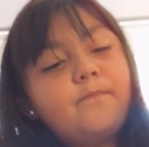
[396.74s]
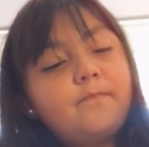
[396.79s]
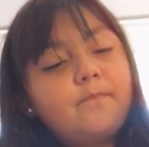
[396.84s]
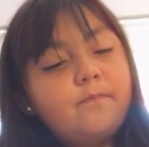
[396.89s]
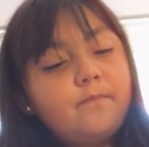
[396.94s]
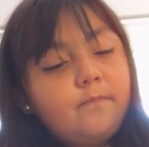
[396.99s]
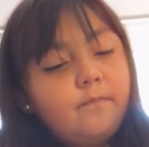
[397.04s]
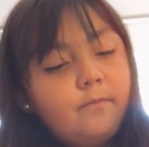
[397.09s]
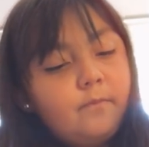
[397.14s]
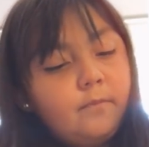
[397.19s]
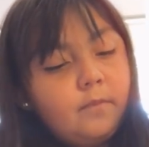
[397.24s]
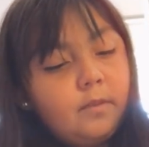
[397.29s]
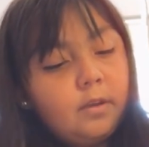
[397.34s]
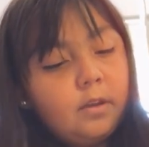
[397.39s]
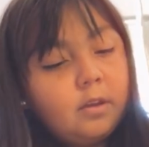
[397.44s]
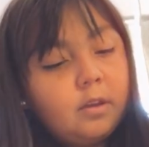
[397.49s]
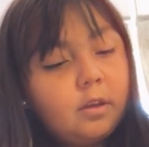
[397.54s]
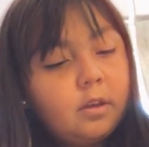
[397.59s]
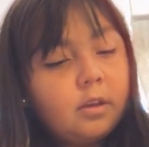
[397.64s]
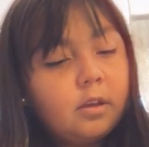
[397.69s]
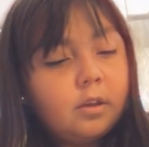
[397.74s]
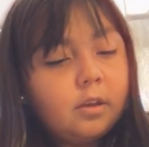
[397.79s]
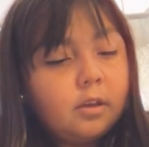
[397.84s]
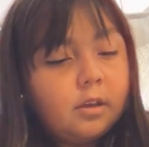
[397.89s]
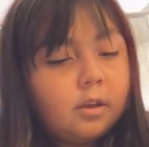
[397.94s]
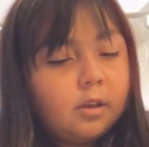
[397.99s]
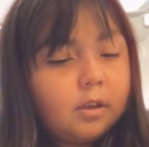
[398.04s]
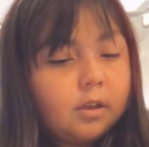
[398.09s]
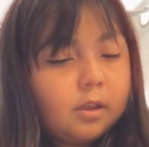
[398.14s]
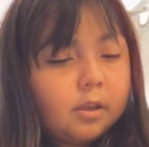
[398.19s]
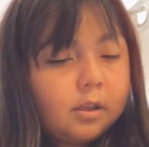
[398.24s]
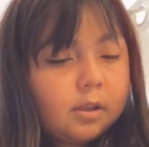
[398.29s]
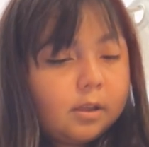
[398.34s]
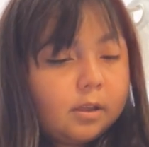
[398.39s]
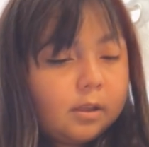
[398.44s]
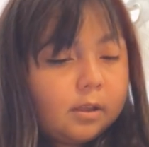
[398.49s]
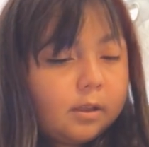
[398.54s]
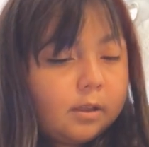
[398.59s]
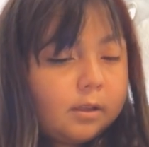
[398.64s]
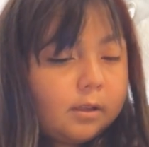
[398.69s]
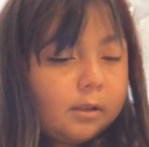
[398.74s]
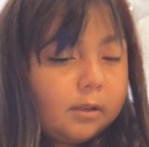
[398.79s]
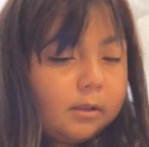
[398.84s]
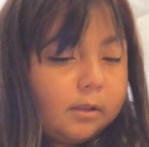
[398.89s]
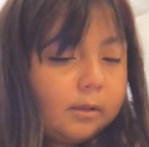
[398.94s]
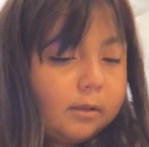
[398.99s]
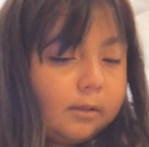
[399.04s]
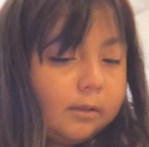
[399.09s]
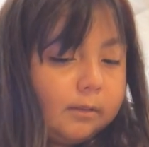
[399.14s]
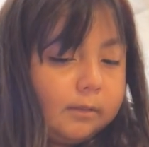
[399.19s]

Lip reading: (no one is talking)